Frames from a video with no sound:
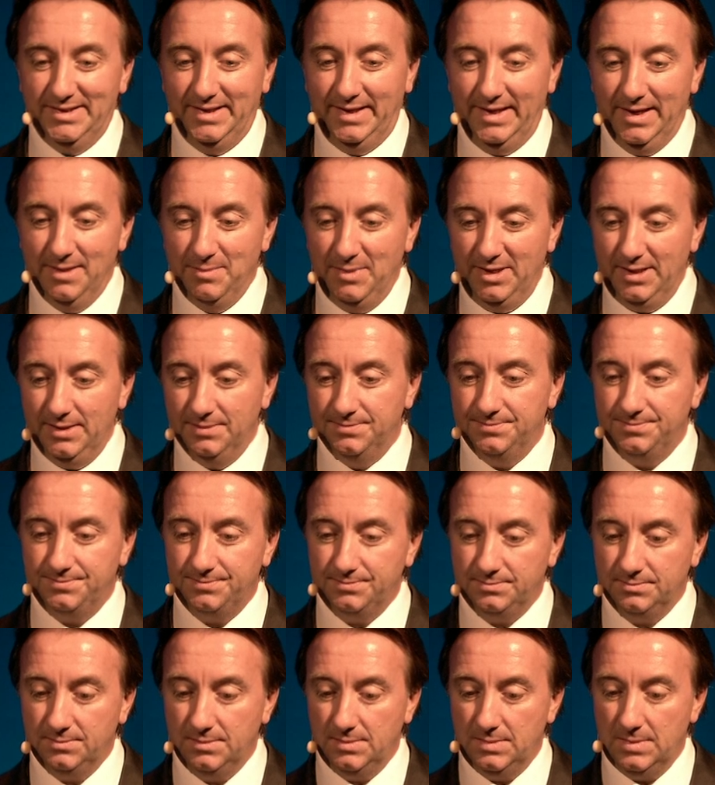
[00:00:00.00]
hear me,
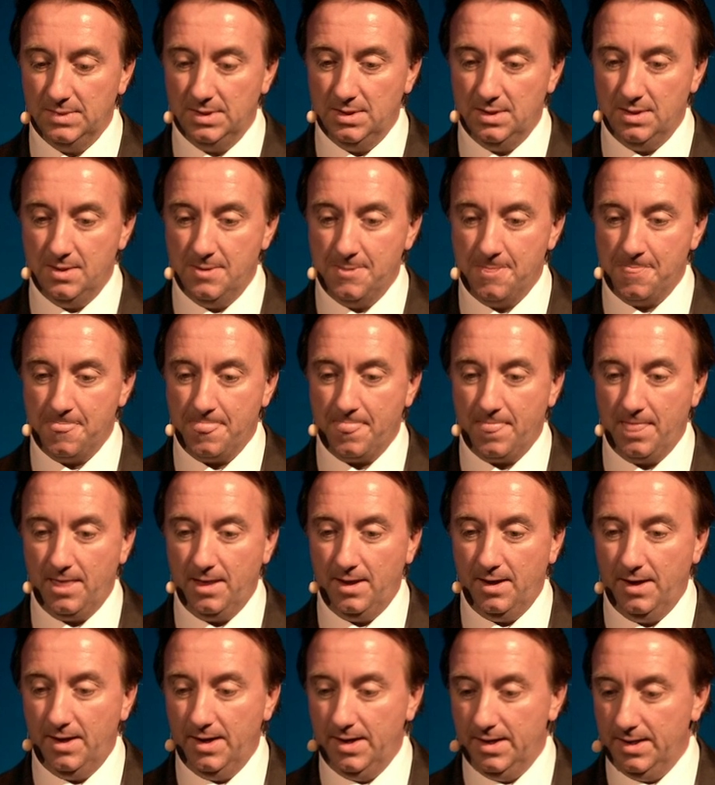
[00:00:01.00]

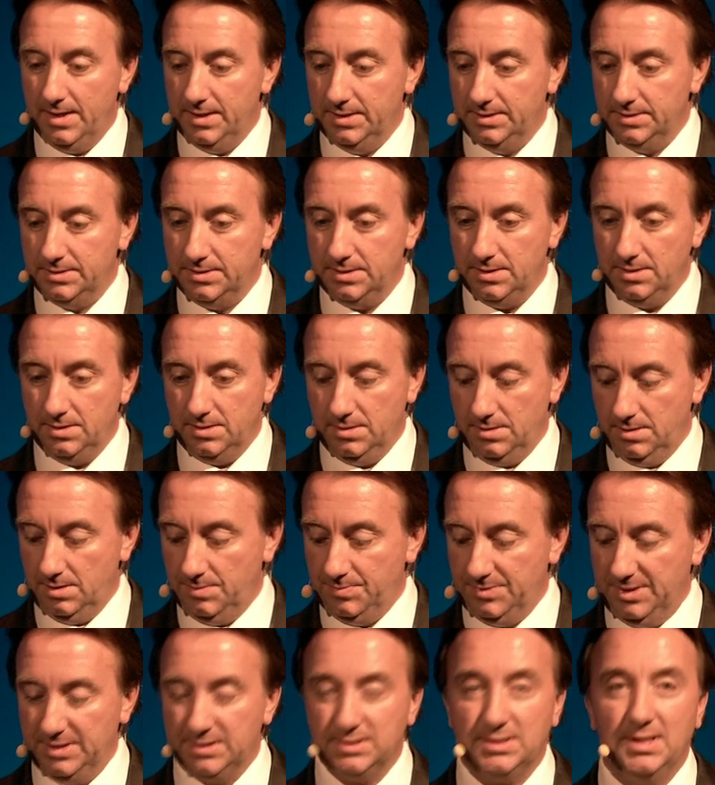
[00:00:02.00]
and
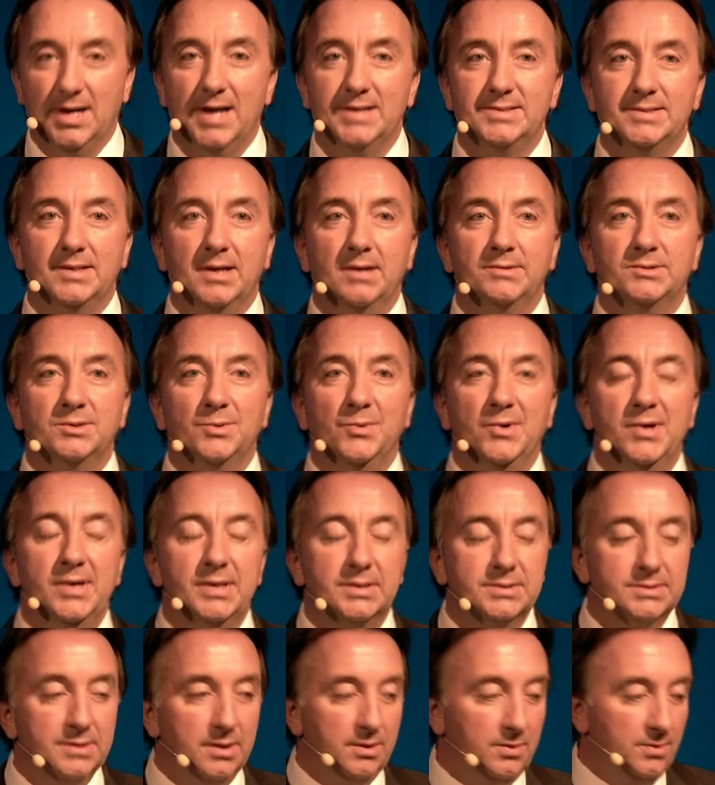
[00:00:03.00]
hope these slides are going to
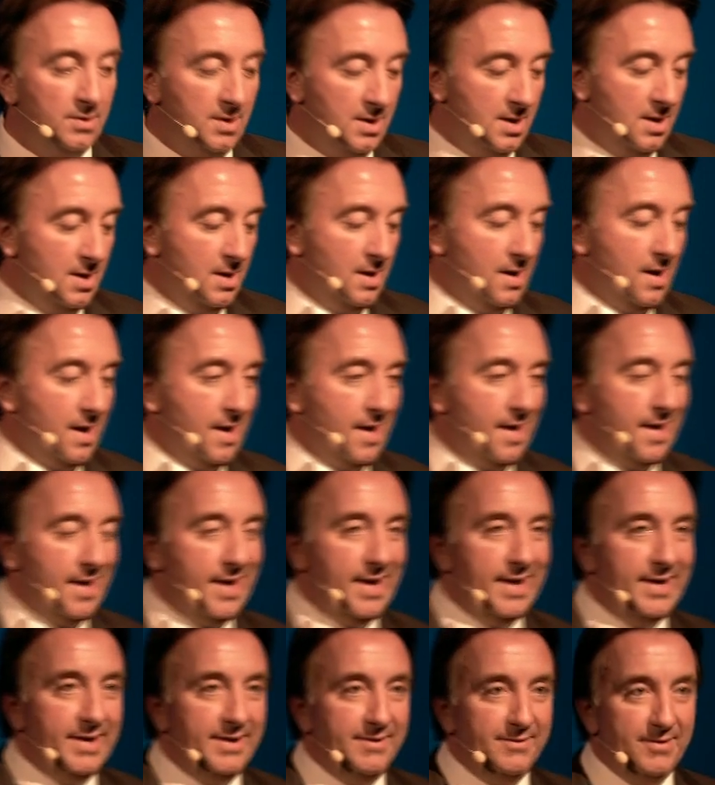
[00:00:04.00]
work. So,
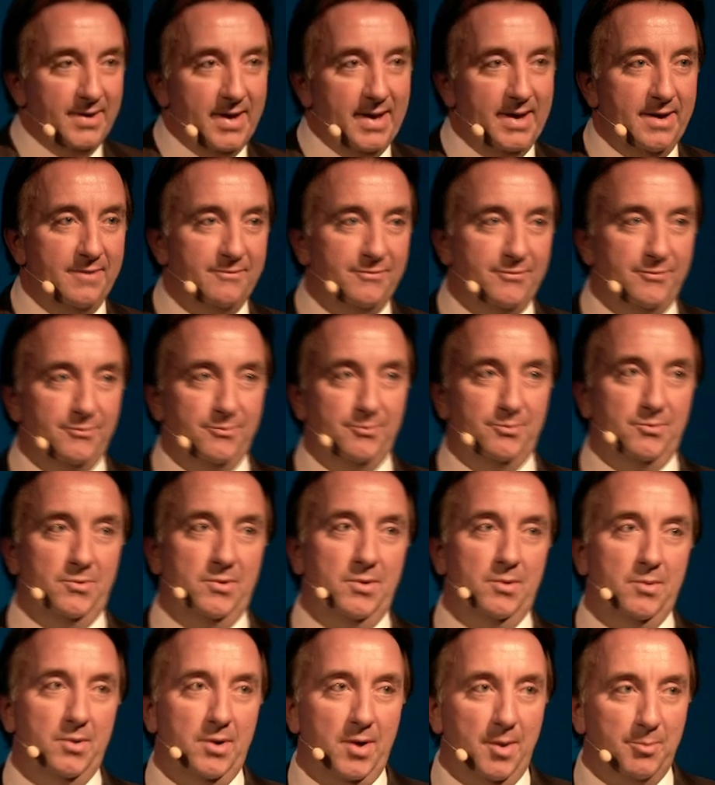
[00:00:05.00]
I have
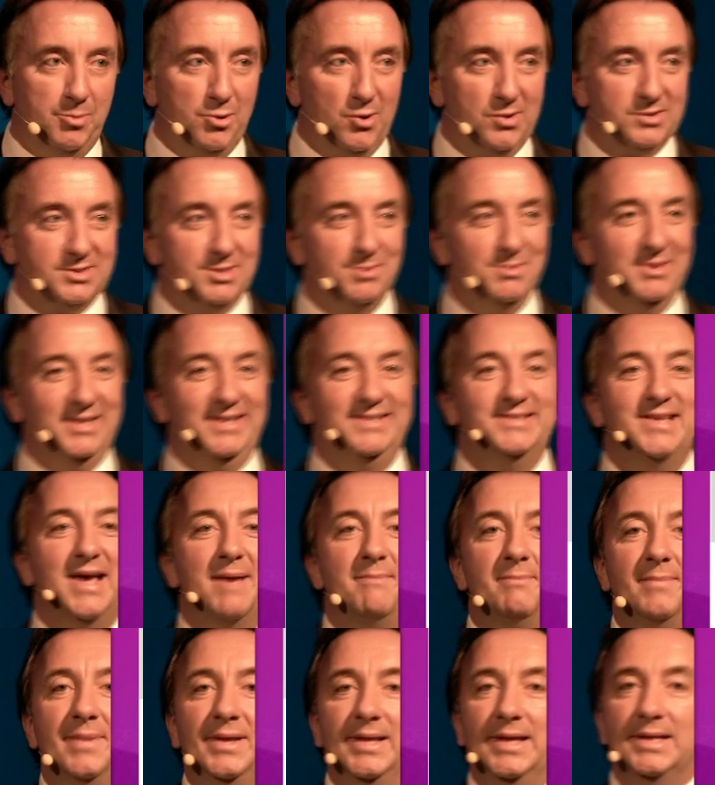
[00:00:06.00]
approximately
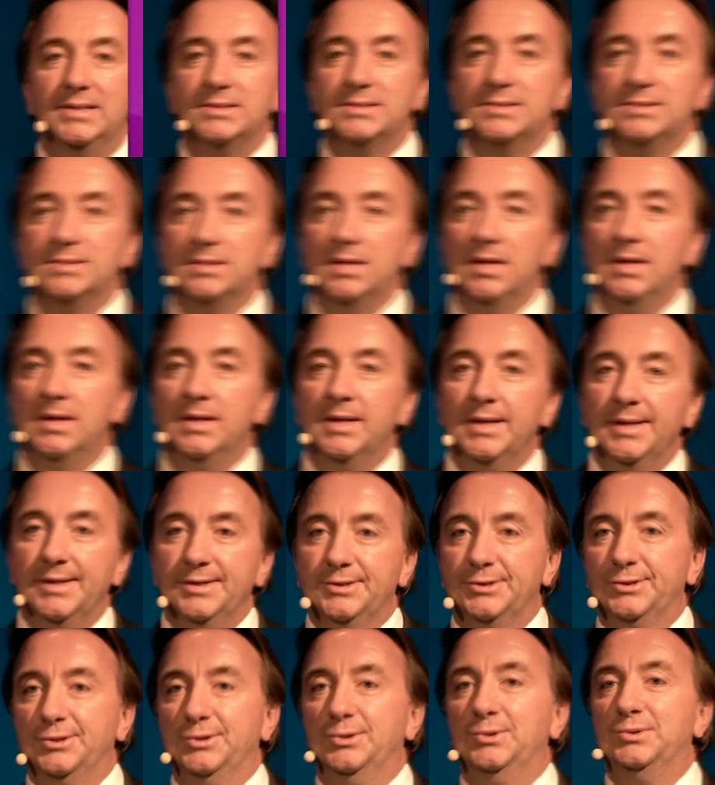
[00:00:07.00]
10 minutes
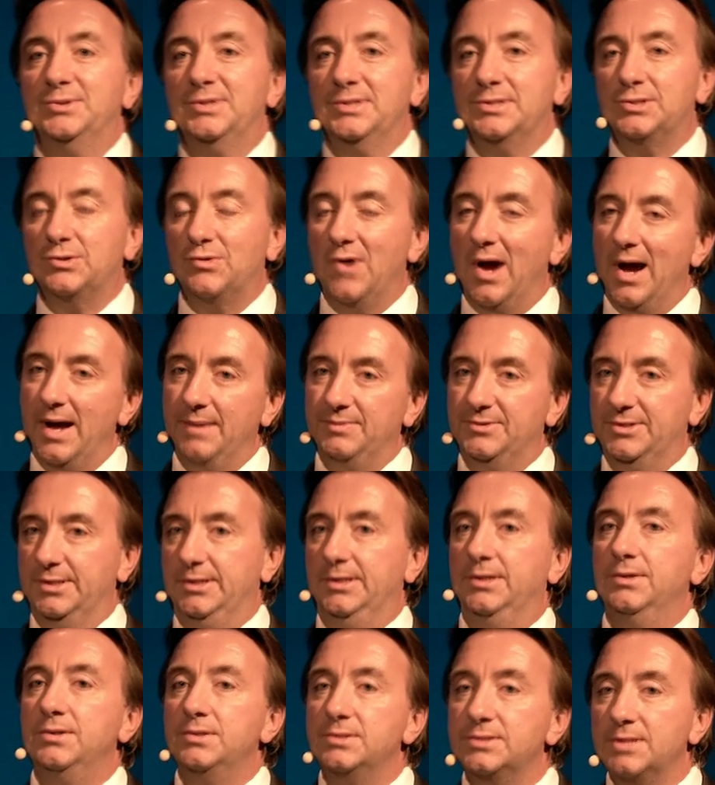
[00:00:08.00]
to describe to
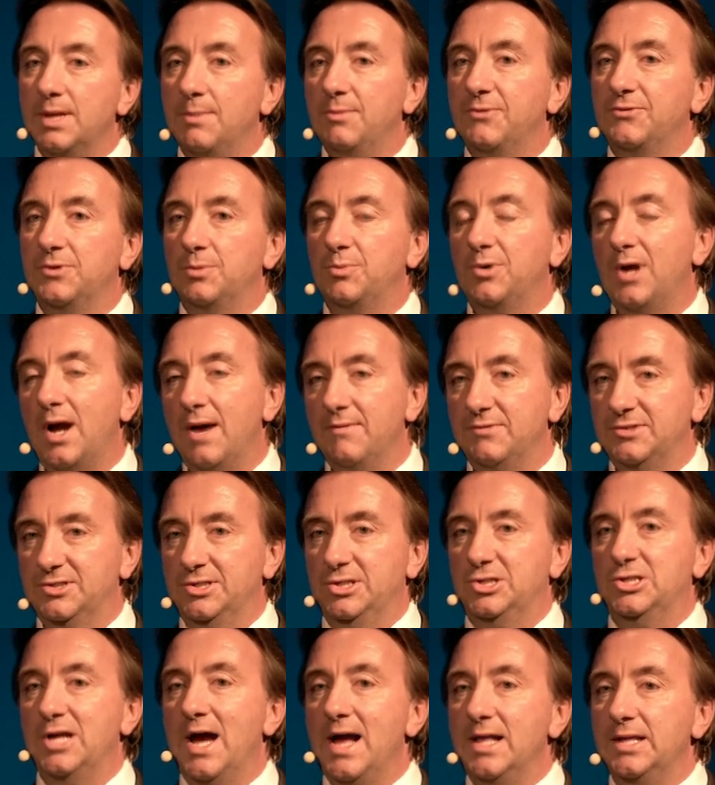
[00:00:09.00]
you some of the privacy
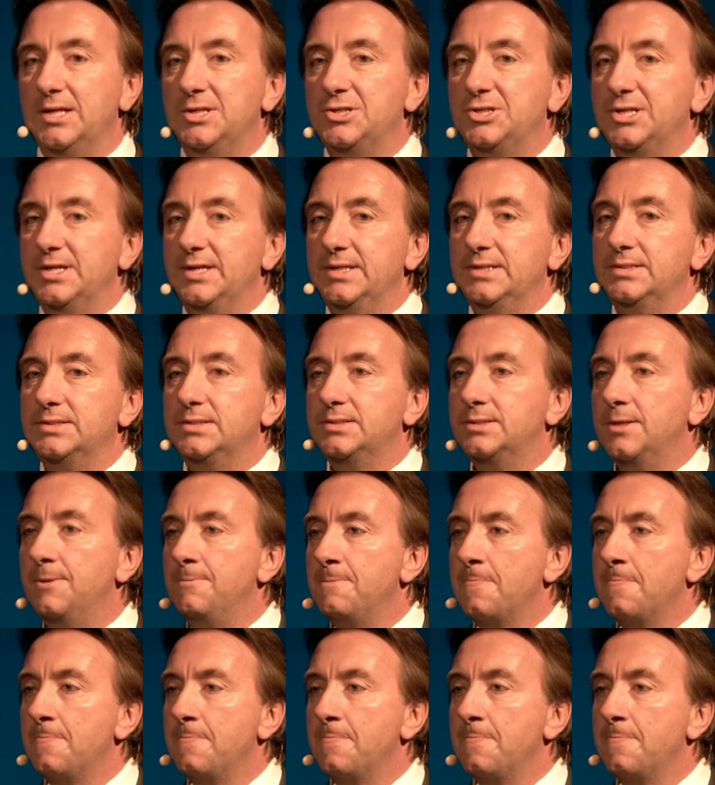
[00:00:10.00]
challenges